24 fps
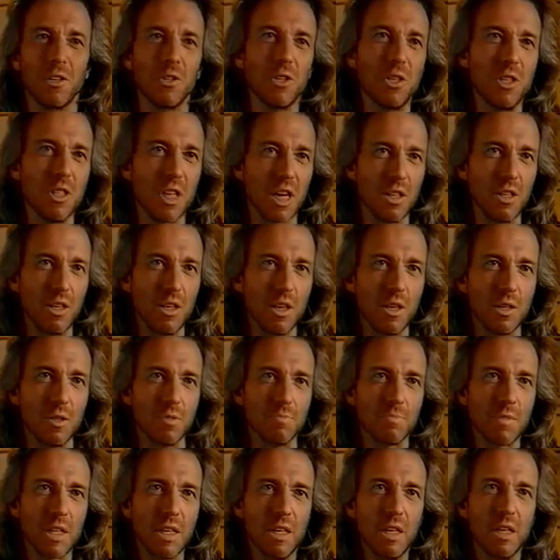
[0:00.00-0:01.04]

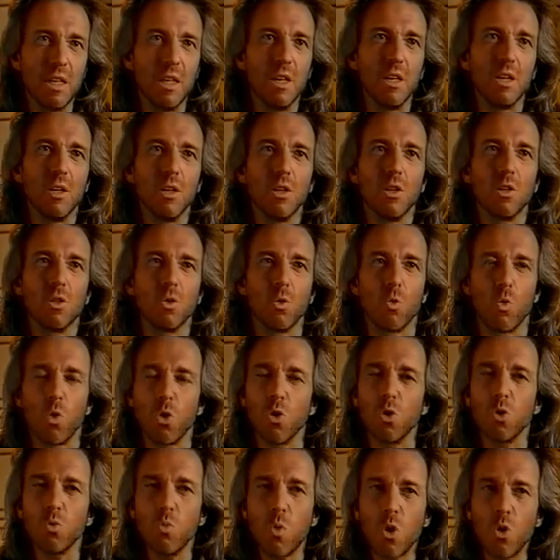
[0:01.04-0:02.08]
1998. The
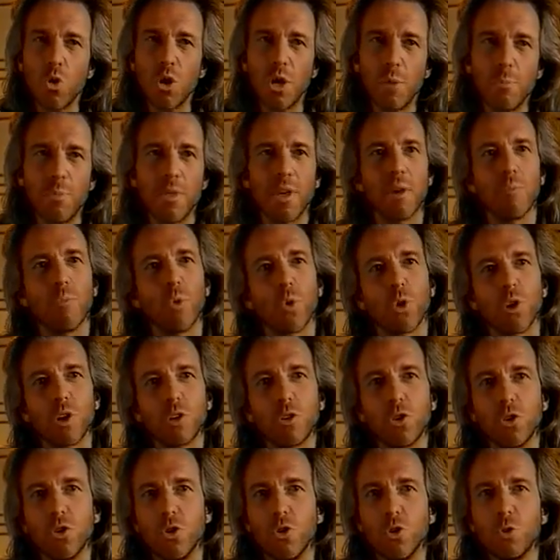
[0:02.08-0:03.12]
world woke up that
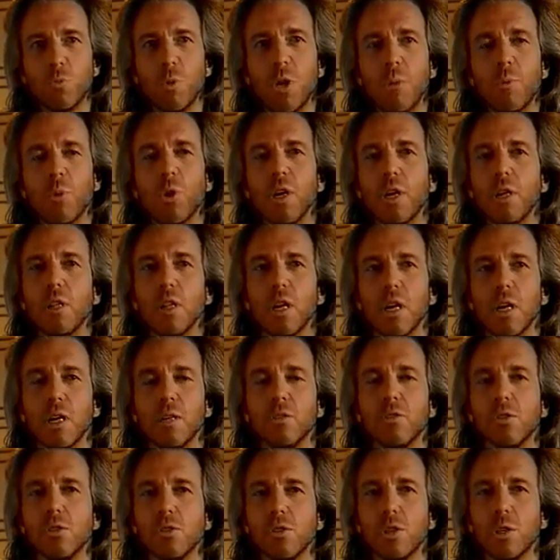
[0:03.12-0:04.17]
morning to newspaper
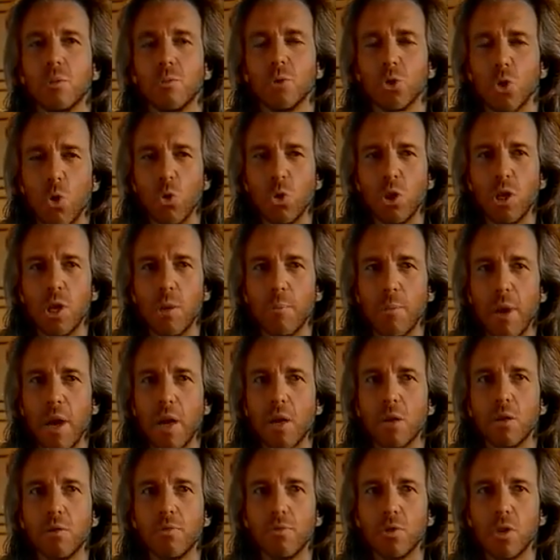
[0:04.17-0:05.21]
headlines that said it was only a
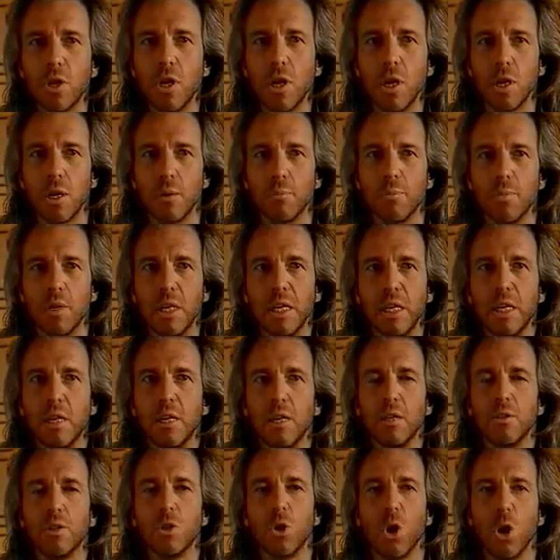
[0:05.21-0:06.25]
matter of time,
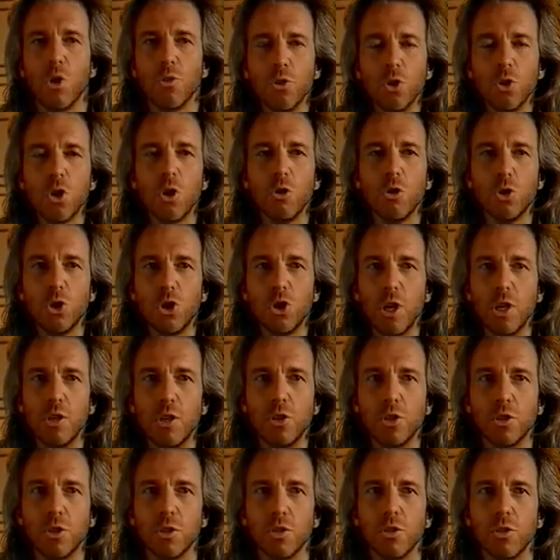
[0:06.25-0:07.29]
that all the
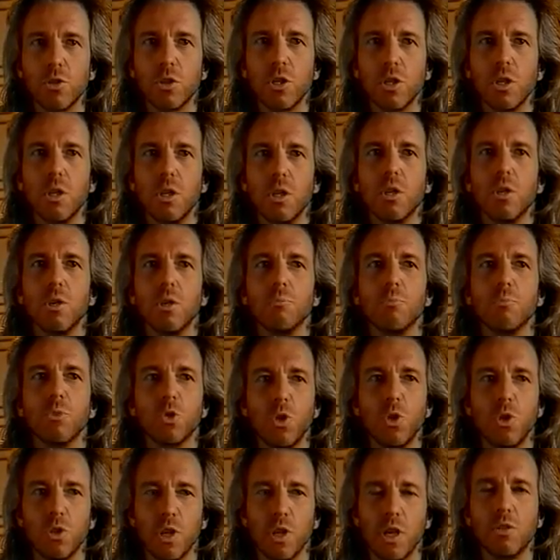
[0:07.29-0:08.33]
negotiations
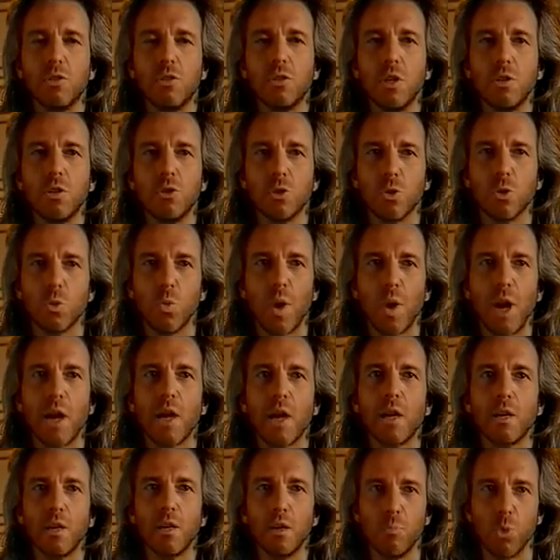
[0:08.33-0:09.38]
between the United States and
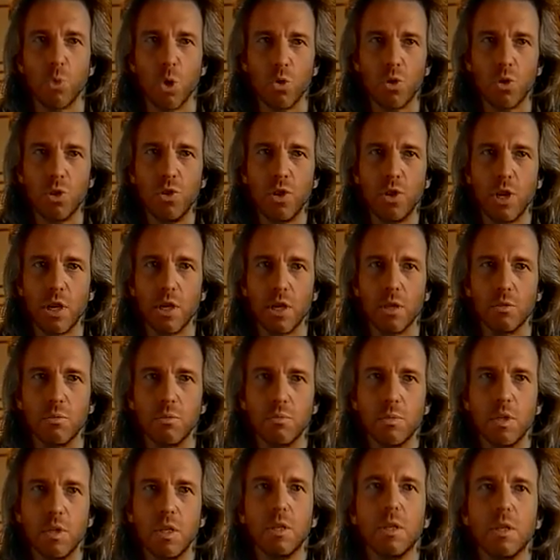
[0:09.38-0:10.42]
Iraq had broken
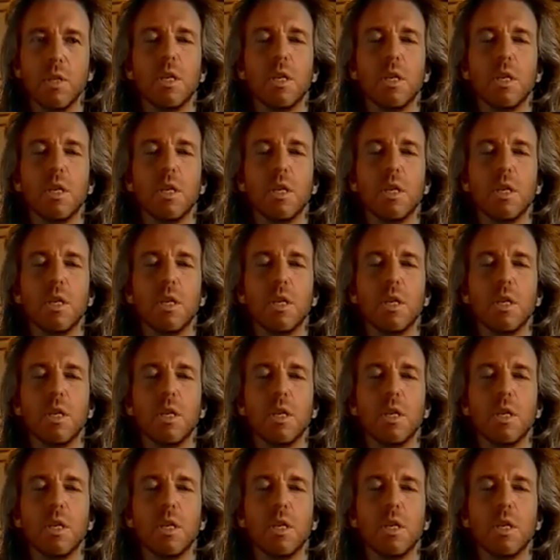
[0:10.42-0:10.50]
down,